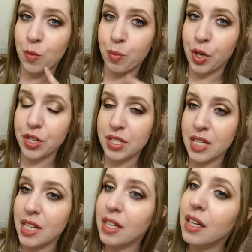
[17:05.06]
in
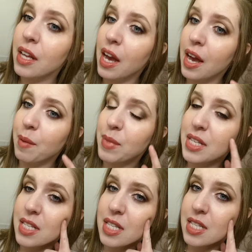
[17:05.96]
person.
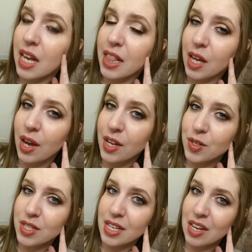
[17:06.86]
This is the side that I
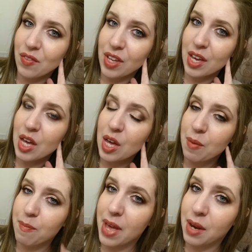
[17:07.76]
use the
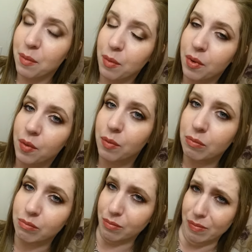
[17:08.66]
Nivea Men
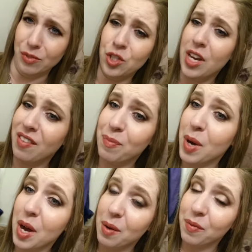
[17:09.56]

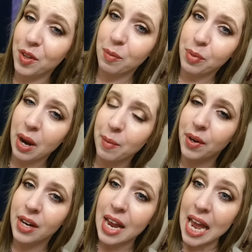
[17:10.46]
Shave Balm for the
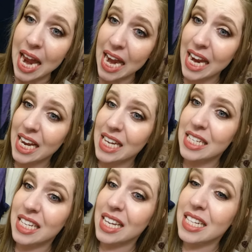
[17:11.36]
primer,
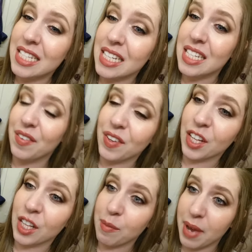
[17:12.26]
and it
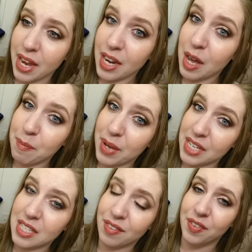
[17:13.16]
significantly made a
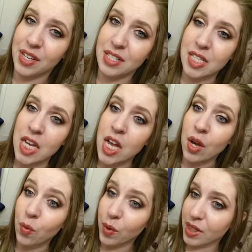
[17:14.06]
big difference
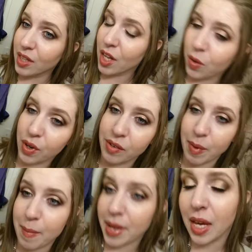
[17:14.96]
with the long wear
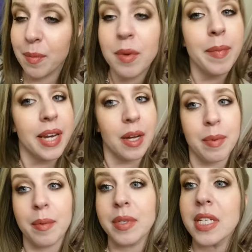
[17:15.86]
of my makeup. You may
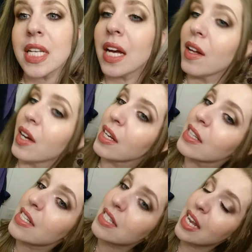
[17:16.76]
not be able to tell
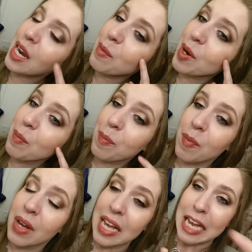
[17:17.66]
on this camera
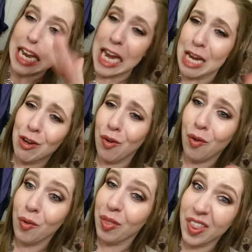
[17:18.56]

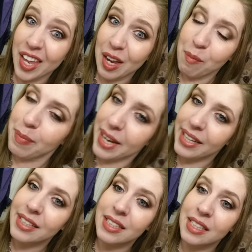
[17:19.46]
angle thing,
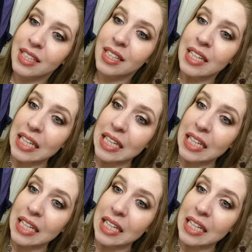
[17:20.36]
but